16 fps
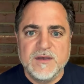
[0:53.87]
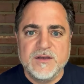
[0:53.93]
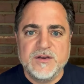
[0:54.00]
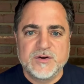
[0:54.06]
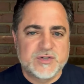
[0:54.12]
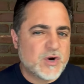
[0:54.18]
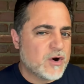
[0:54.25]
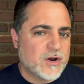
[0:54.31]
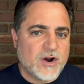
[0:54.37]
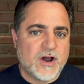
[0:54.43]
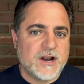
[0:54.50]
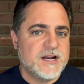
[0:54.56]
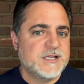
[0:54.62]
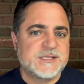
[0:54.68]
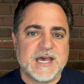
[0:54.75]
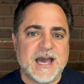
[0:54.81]
your target
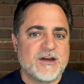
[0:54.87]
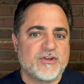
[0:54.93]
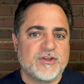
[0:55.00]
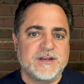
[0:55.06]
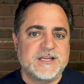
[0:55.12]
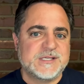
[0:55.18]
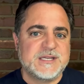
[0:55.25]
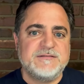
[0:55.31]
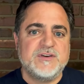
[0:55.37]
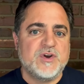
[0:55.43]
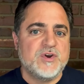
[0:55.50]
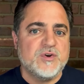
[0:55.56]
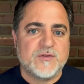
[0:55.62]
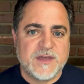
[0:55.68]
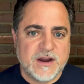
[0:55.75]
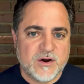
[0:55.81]
audience actually doesn't even know
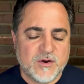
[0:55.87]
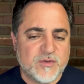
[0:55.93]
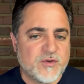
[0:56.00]
you're there.